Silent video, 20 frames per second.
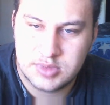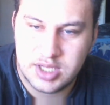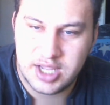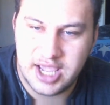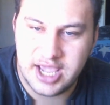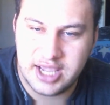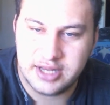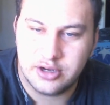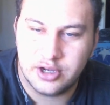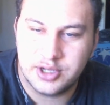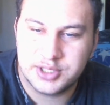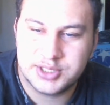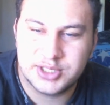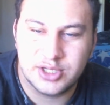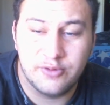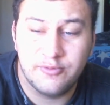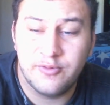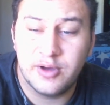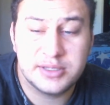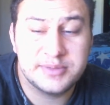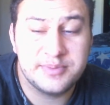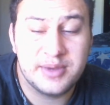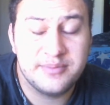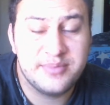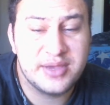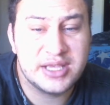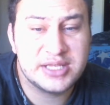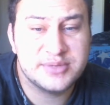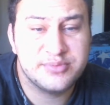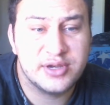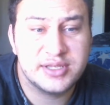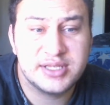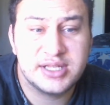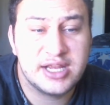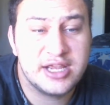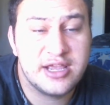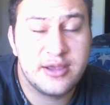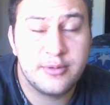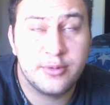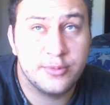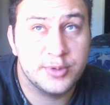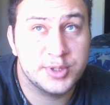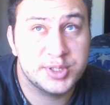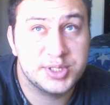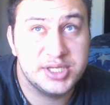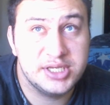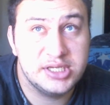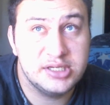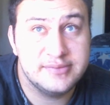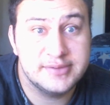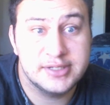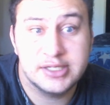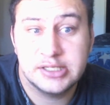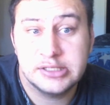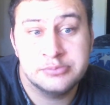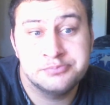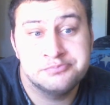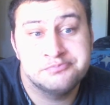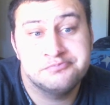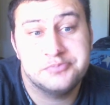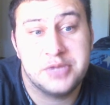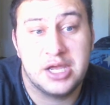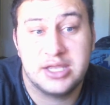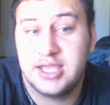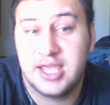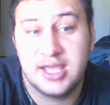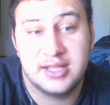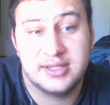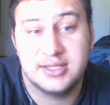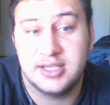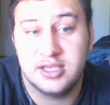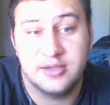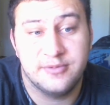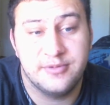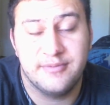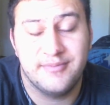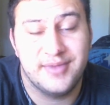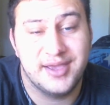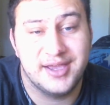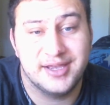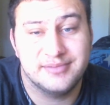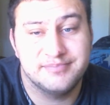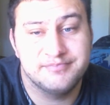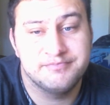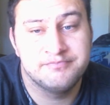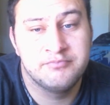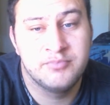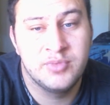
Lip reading: And also, what's my best present I ever received? I can't think of it, man.